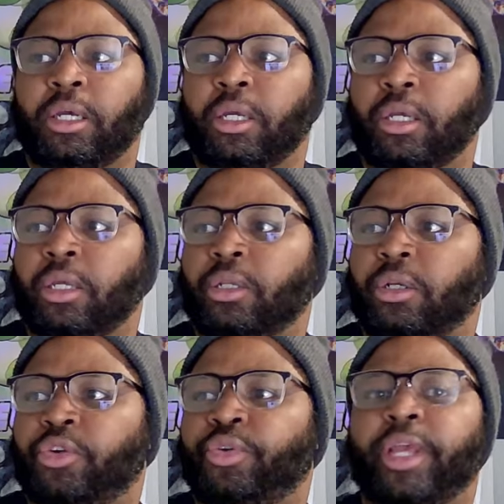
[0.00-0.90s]
and
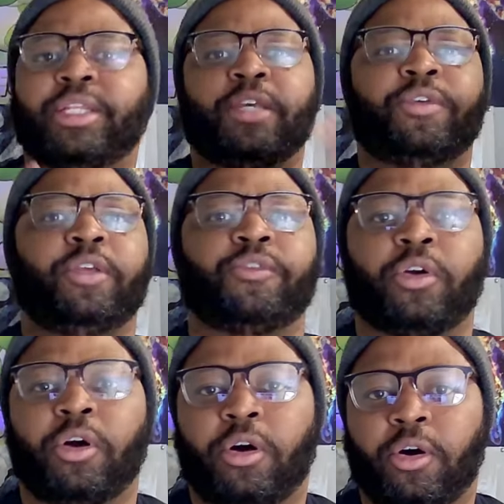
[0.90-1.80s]
creativity for
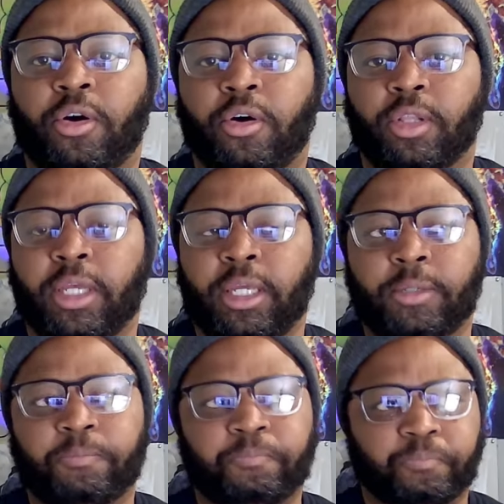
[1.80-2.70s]
all and
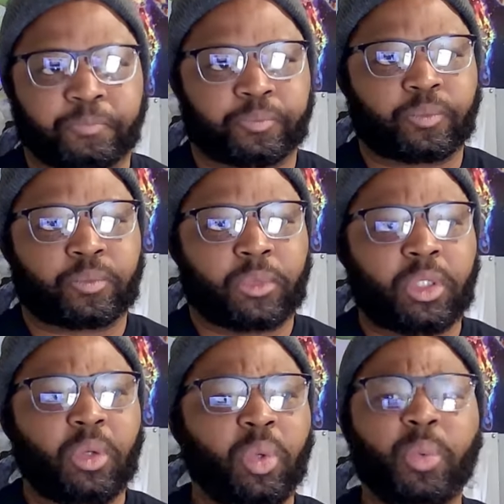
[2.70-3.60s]

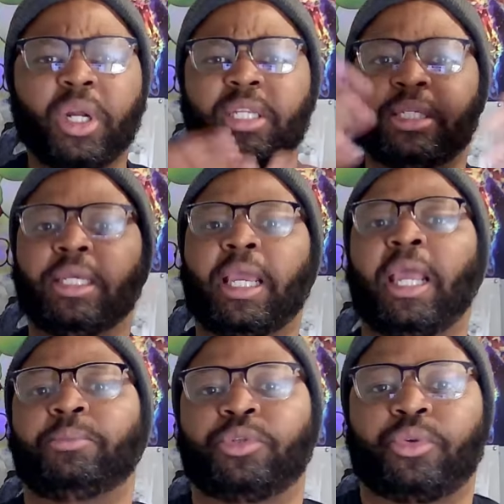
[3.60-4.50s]
we want to see
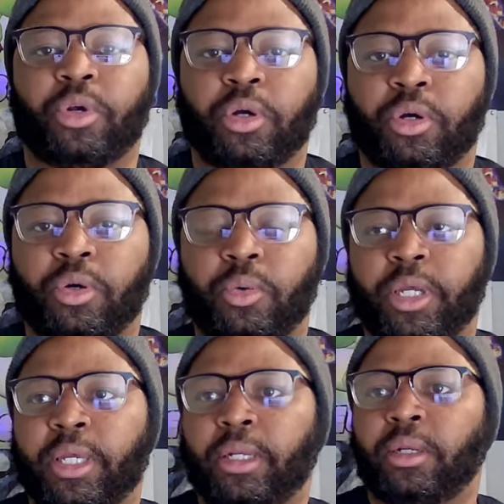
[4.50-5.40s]
games grow
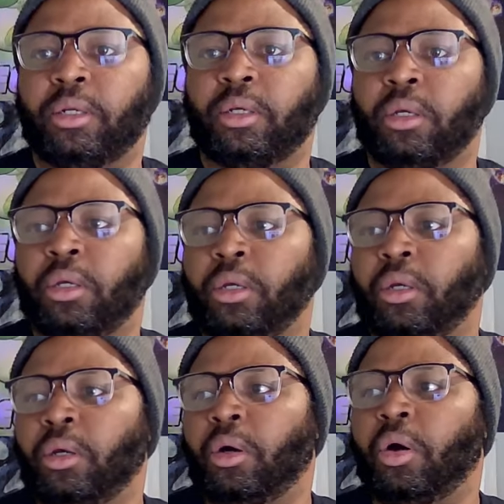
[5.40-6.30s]
and
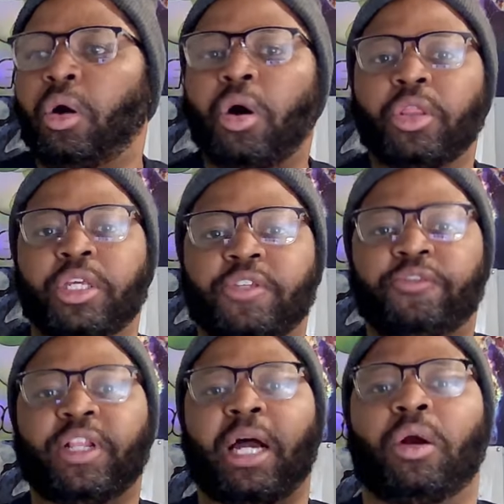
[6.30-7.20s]
all this
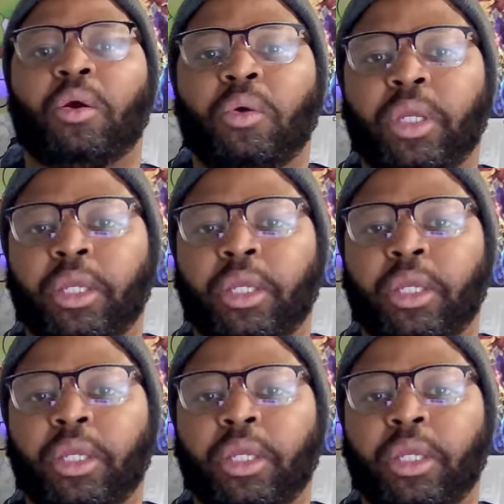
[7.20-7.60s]
flowery